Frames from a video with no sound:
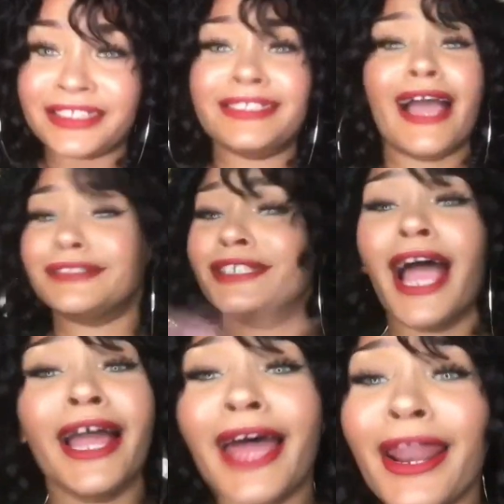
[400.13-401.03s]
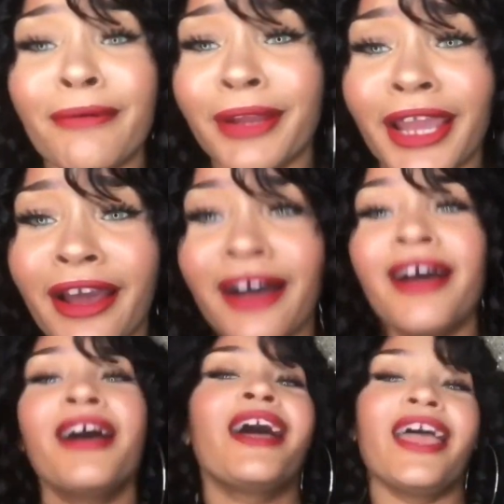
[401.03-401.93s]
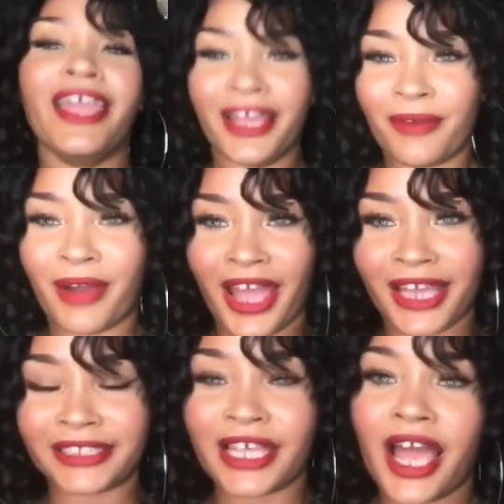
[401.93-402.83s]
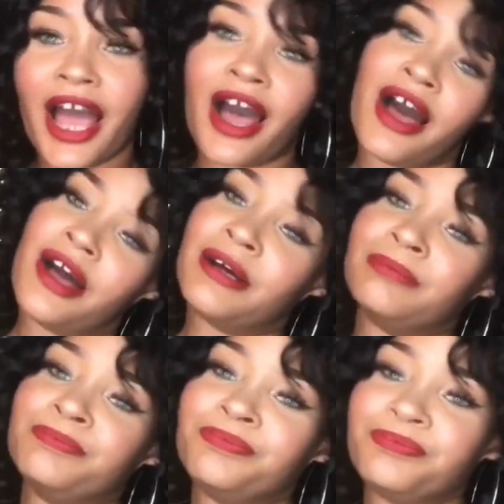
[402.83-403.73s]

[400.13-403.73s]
Child, I don't care. Anyways, I